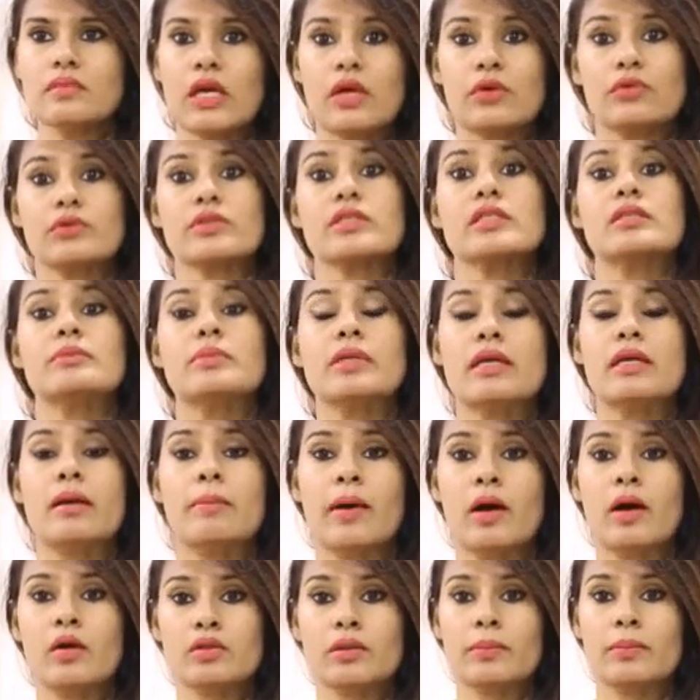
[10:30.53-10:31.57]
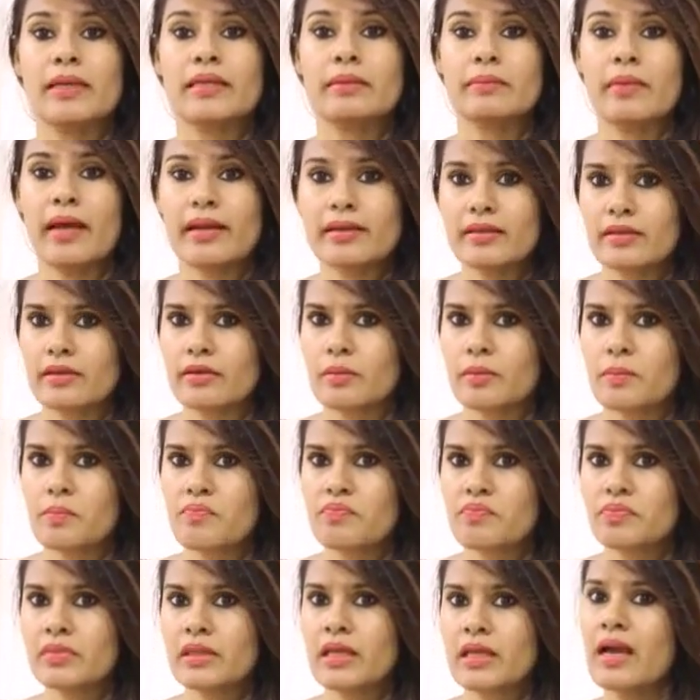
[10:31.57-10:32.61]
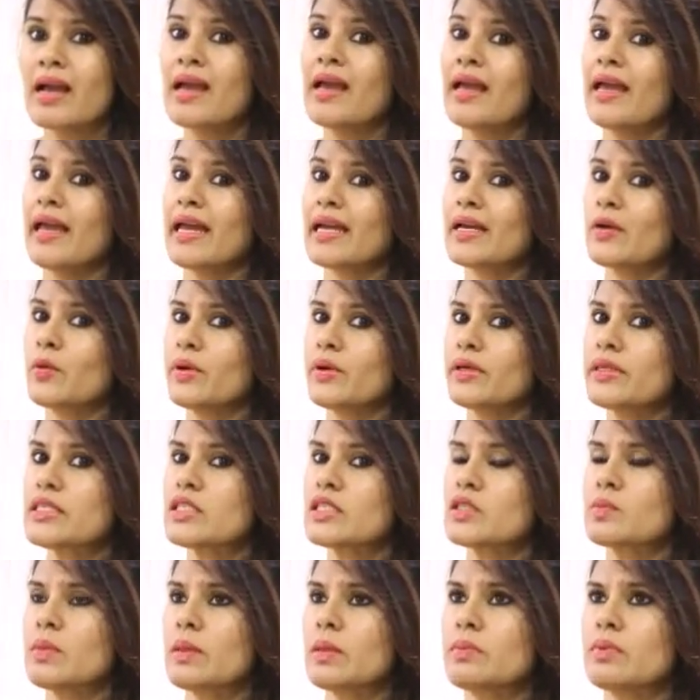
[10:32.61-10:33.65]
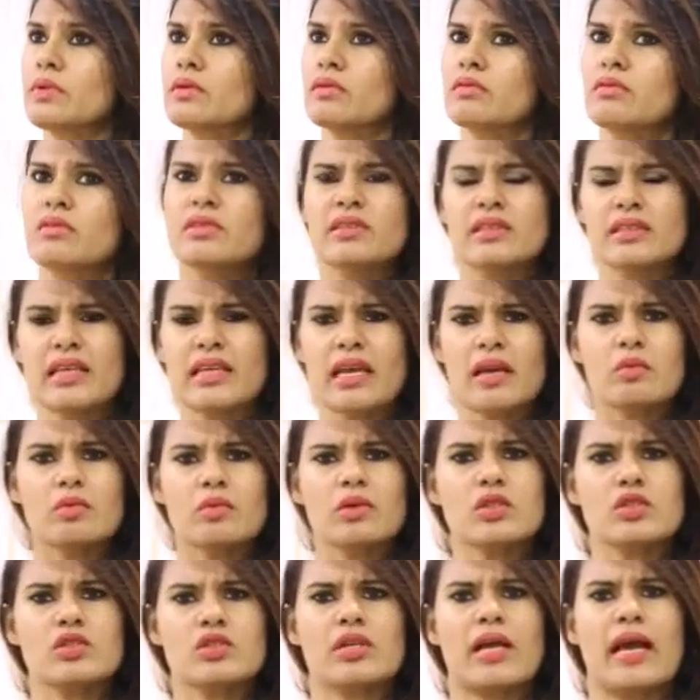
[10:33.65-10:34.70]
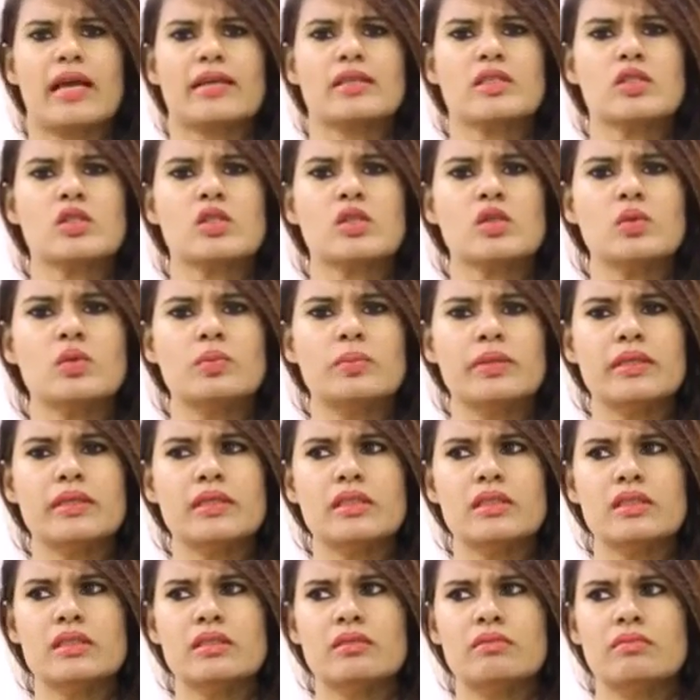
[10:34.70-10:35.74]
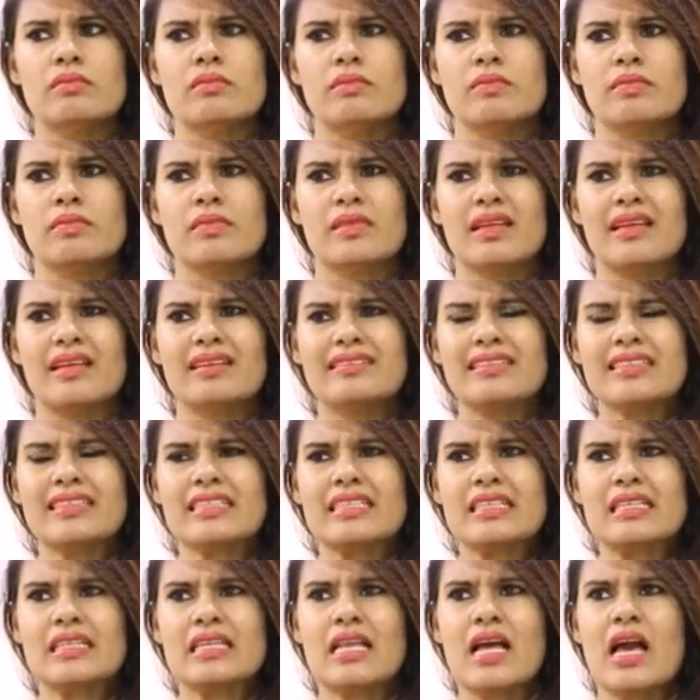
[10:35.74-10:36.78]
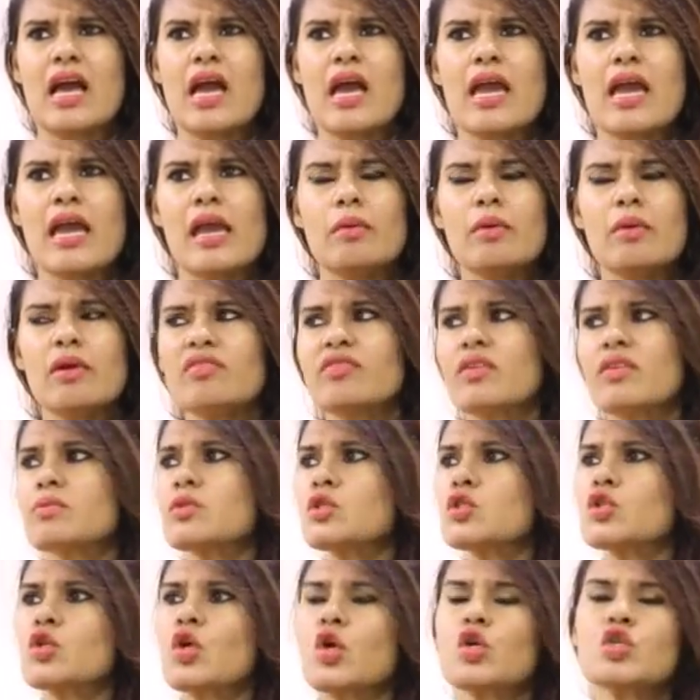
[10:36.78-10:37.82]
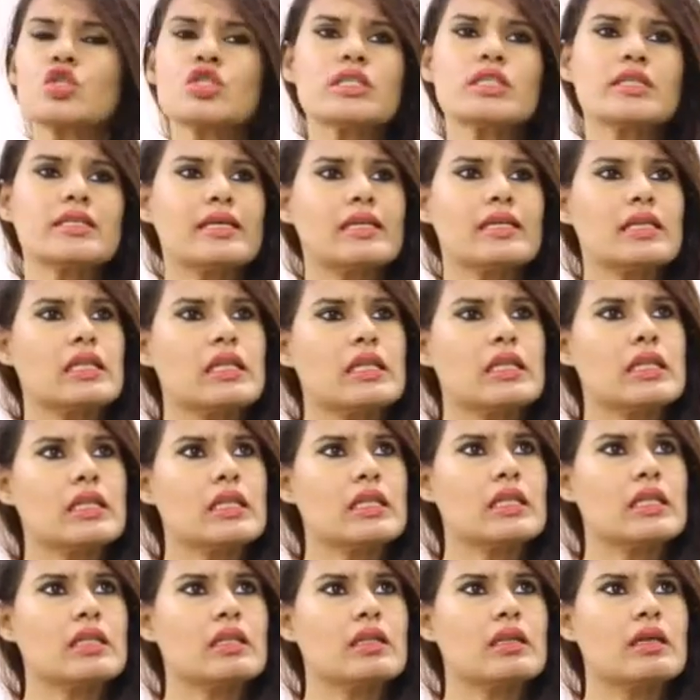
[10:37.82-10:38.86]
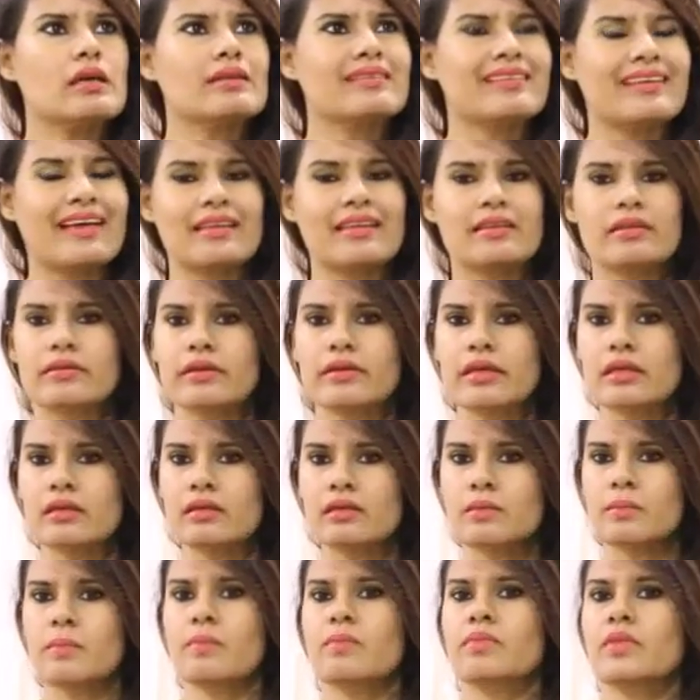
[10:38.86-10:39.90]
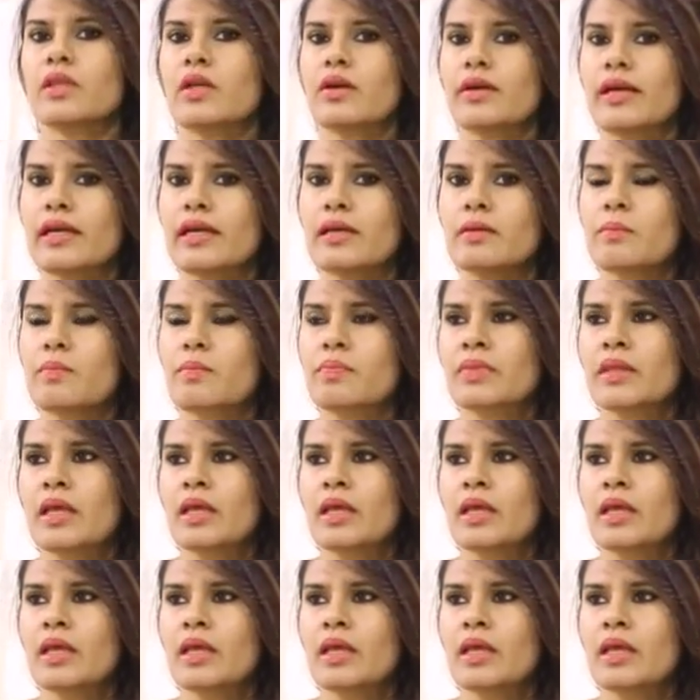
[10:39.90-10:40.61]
reasonable about the money matter. Aquarius people, they will try to be a little away from social gathering, okay,